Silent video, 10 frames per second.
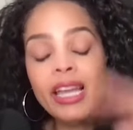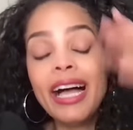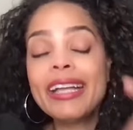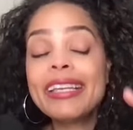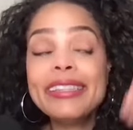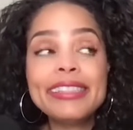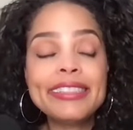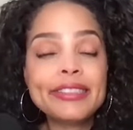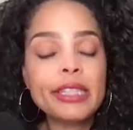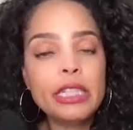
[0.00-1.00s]
Again, this
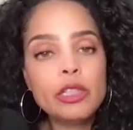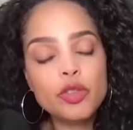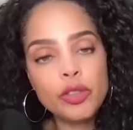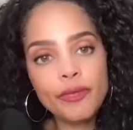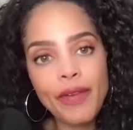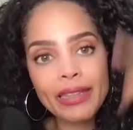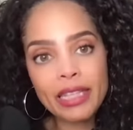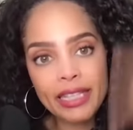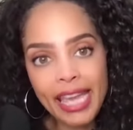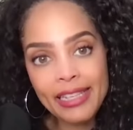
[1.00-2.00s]
is leading to the fact that
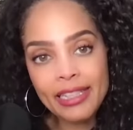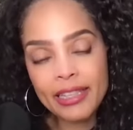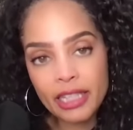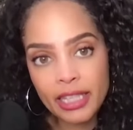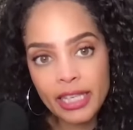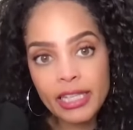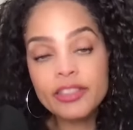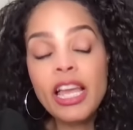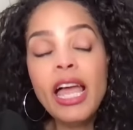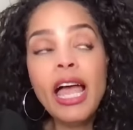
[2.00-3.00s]
Kate and the kids
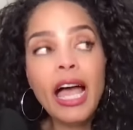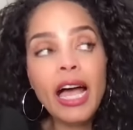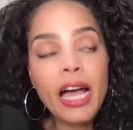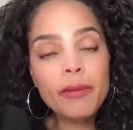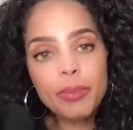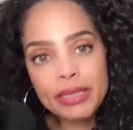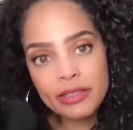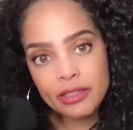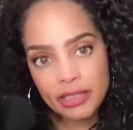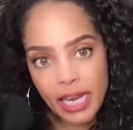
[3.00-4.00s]
have been
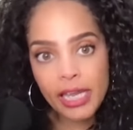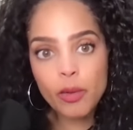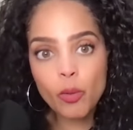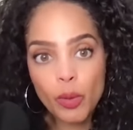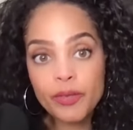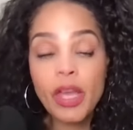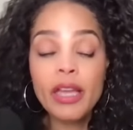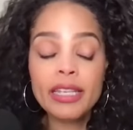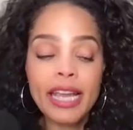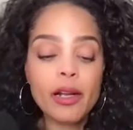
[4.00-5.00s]
staying with
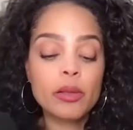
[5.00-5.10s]
Carol.